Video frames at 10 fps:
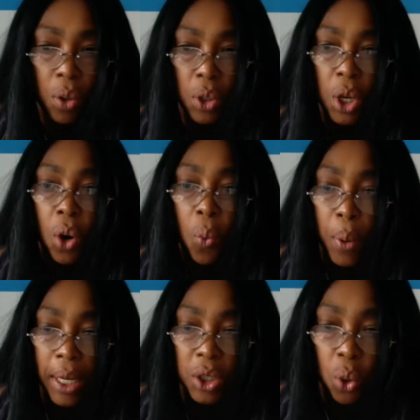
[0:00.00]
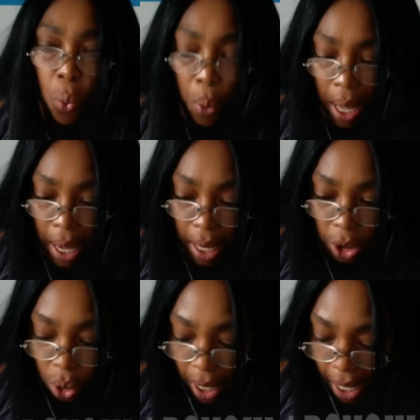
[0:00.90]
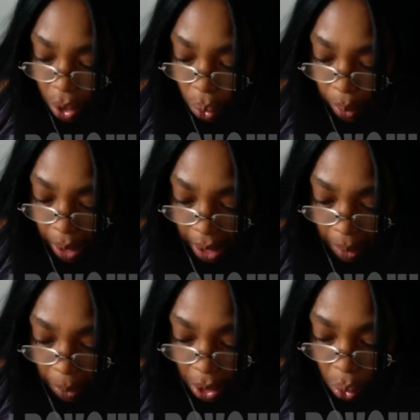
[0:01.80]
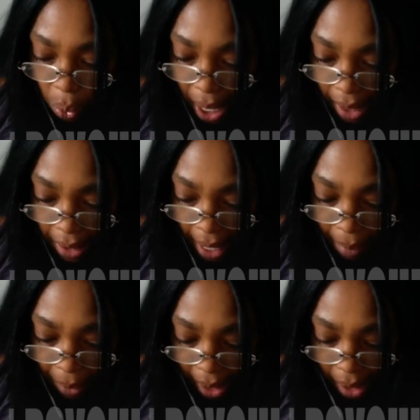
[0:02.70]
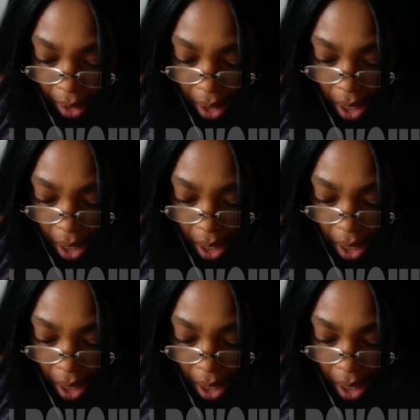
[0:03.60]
you know, which way should I go with this person? What is happening?